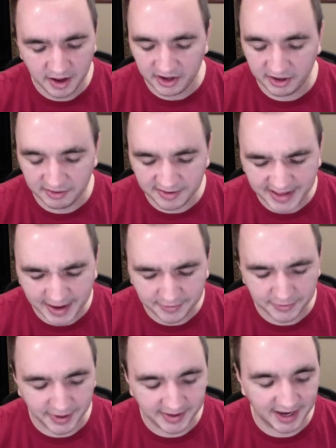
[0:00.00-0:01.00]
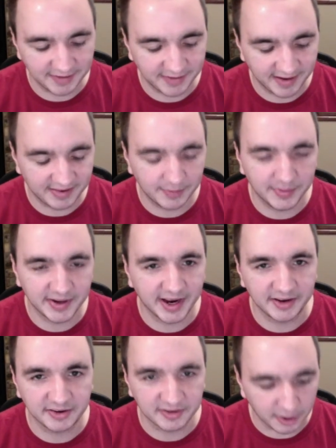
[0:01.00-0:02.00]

You really have to identify somebody on your